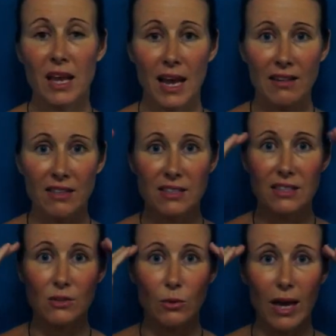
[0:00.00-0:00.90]
And this
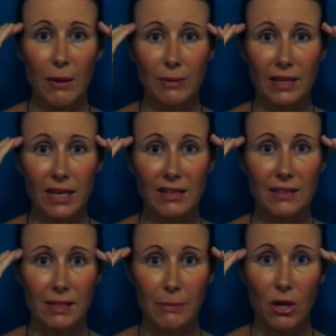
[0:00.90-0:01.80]
is all happening in the
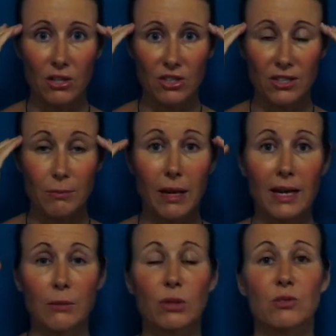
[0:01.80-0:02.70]
subconscious
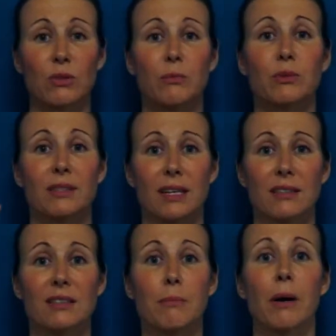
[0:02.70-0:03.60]
mind, which represents
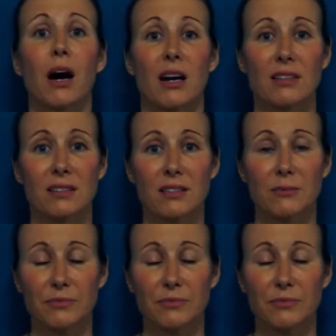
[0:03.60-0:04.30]
the past.